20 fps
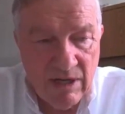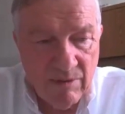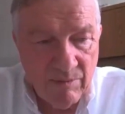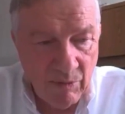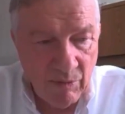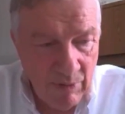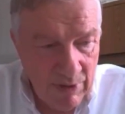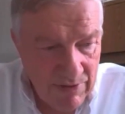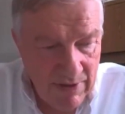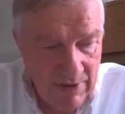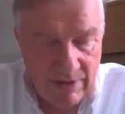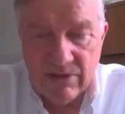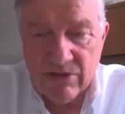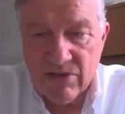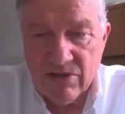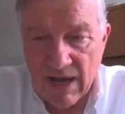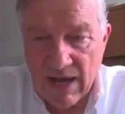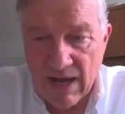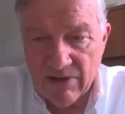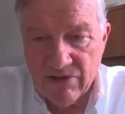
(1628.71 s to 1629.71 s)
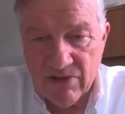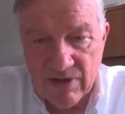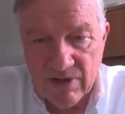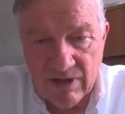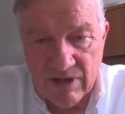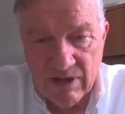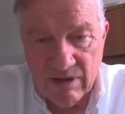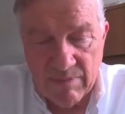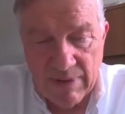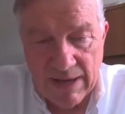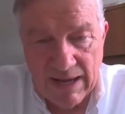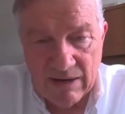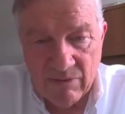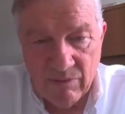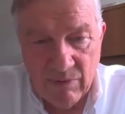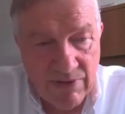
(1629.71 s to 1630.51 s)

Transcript: But we think the stock's going to come back.